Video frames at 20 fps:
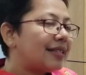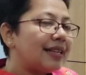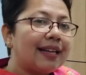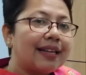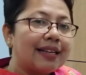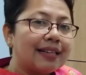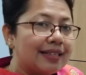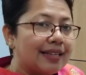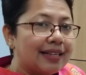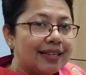
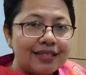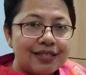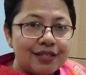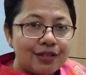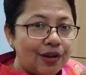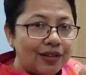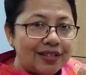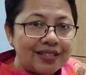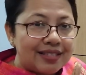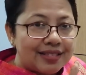it is
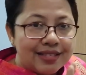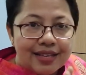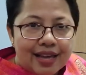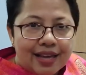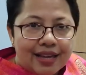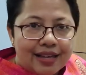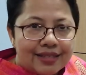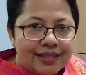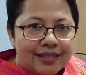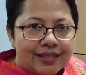not
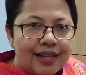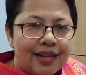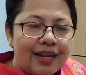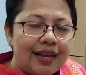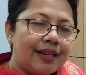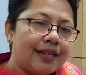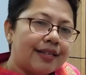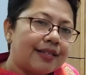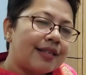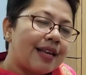sings,
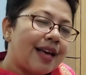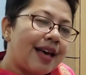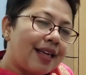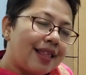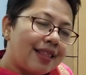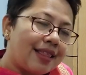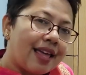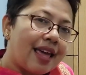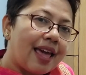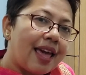it is
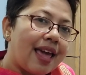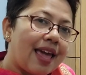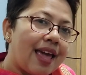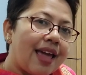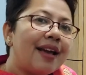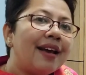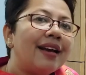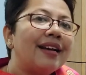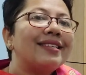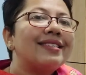
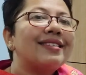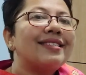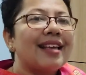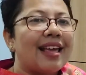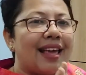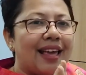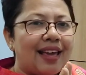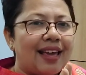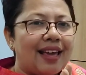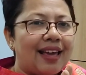they
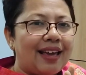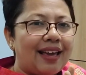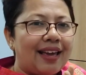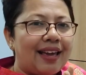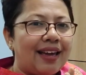sing.